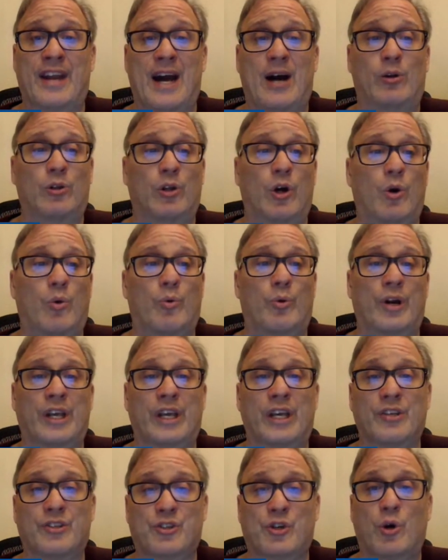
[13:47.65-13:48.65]
now lowering
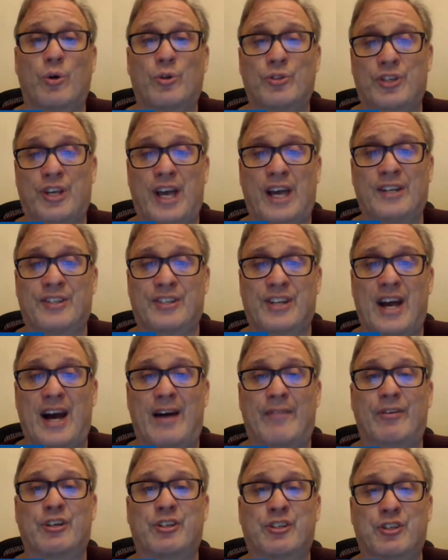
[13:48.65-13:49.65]
his goals against
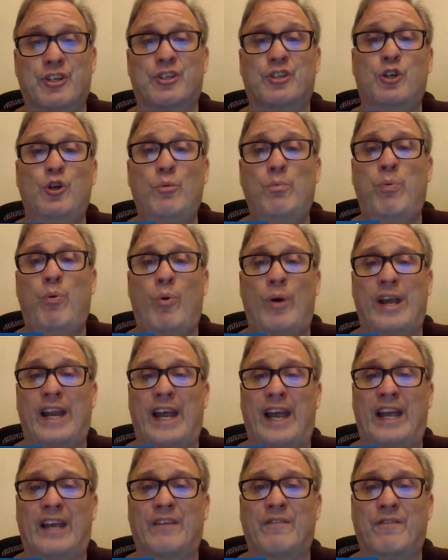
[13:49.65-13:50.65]
average to
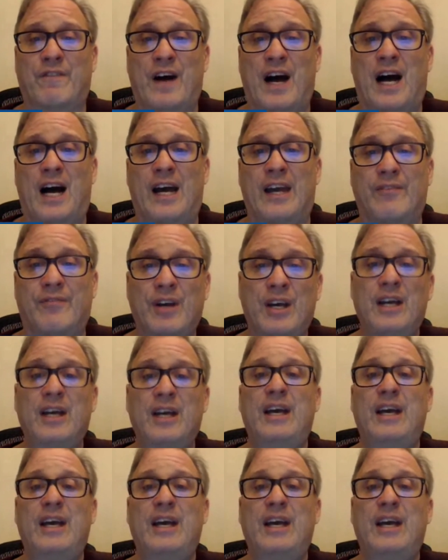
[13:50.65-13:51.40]
2.85.